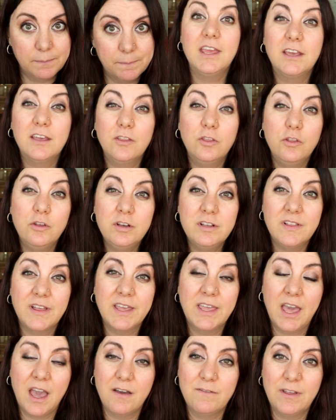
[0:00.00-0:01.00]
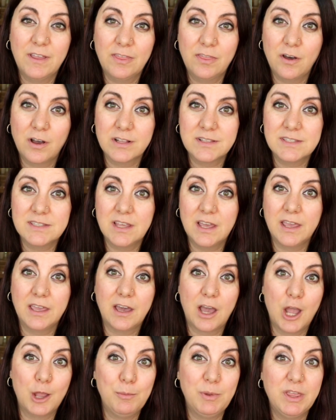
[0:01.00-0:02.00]
It can look like having thoughts
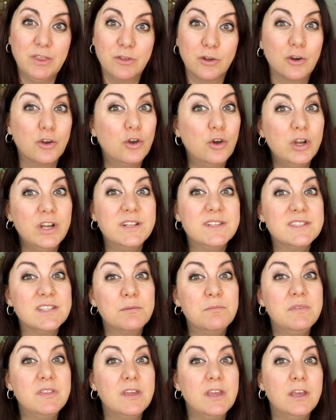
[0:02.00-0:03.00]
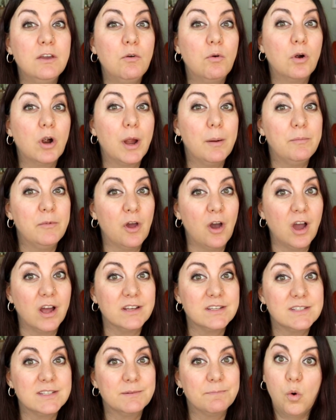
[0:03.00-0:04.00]
like, I'm either good at something or I'm
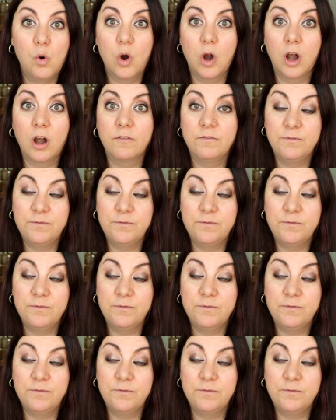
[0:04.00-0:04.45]
not, or